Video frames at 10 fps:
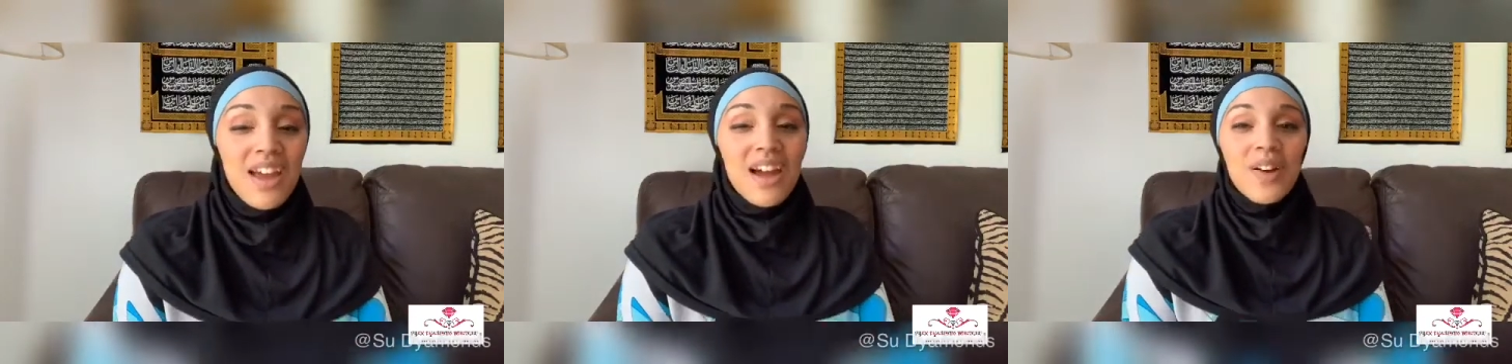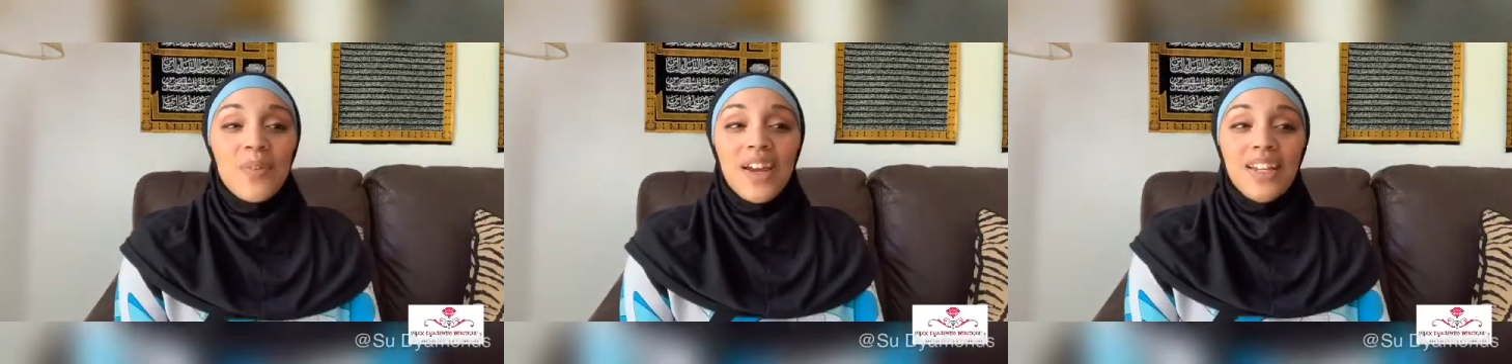All
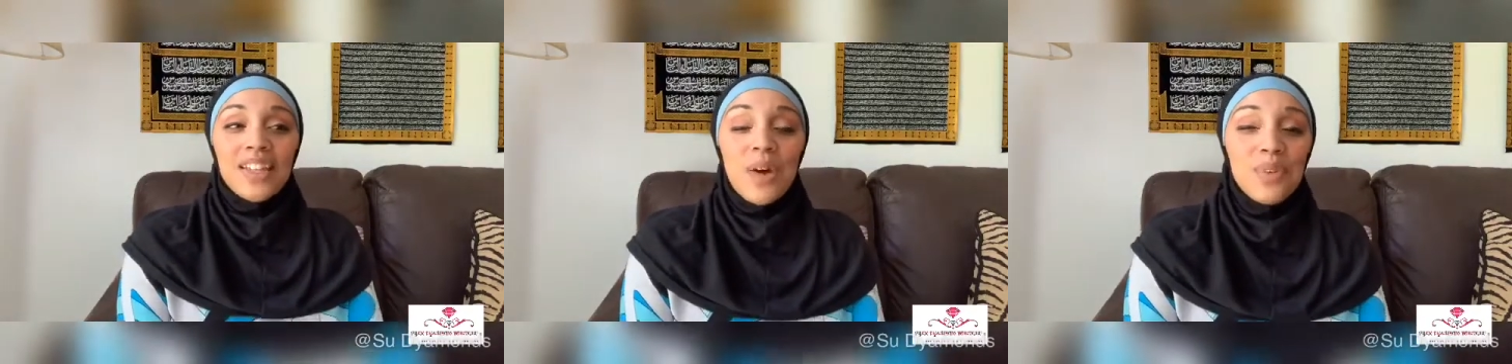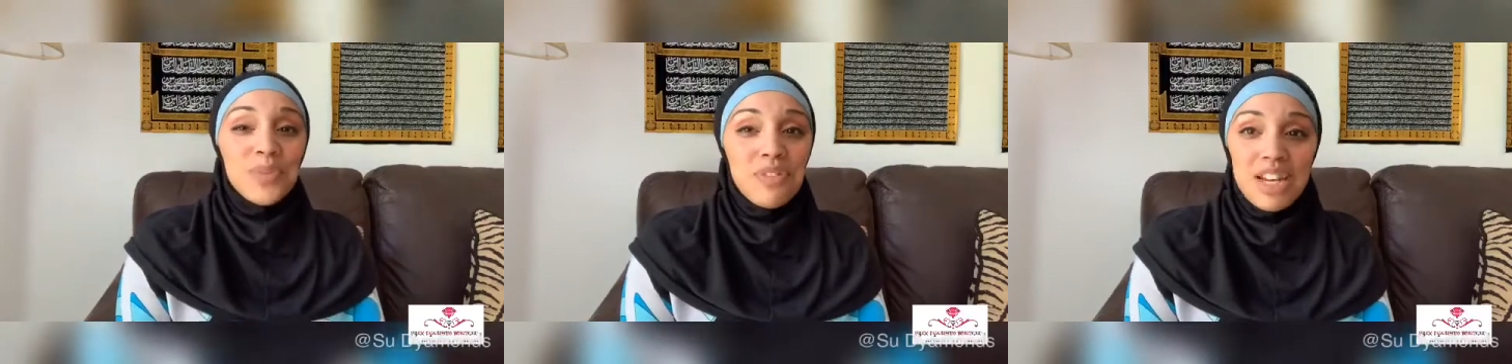right, that
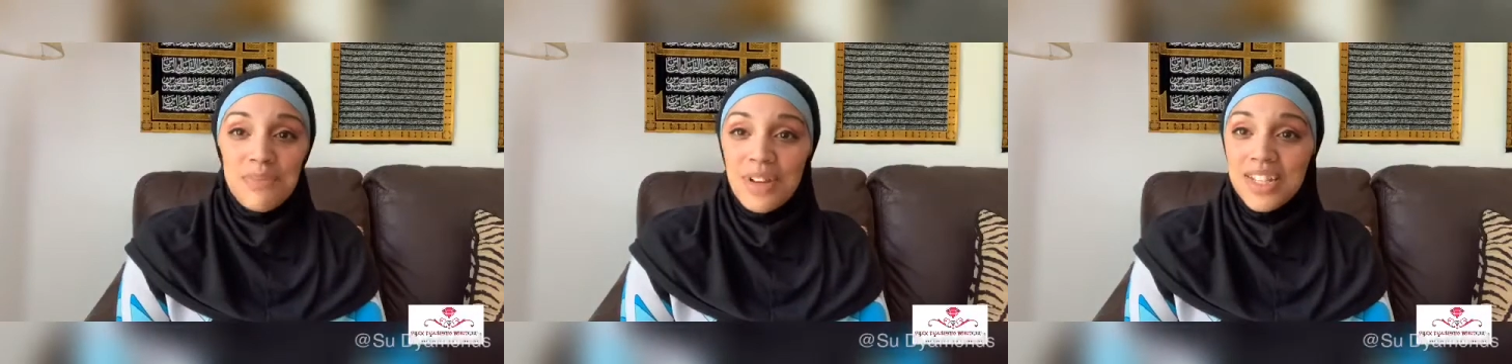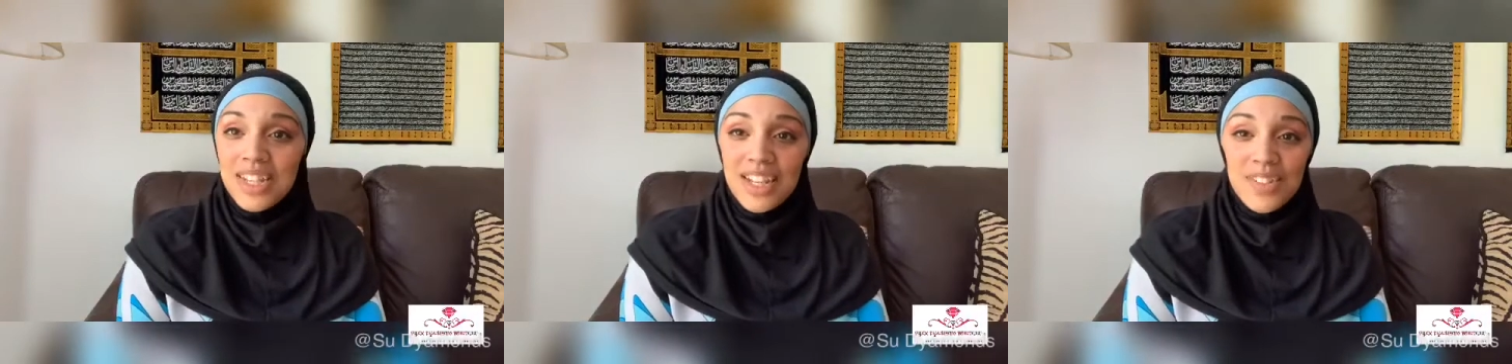was pretty much
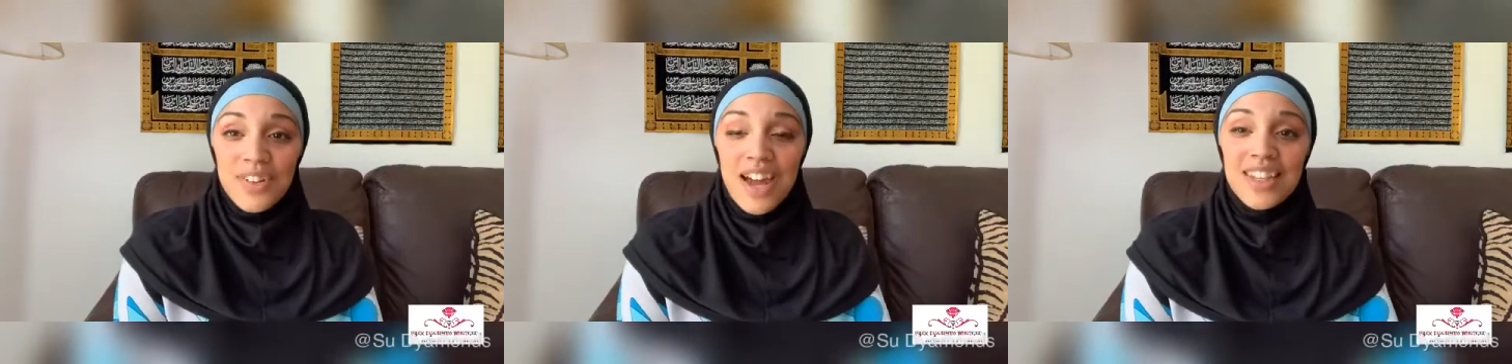it, you guys.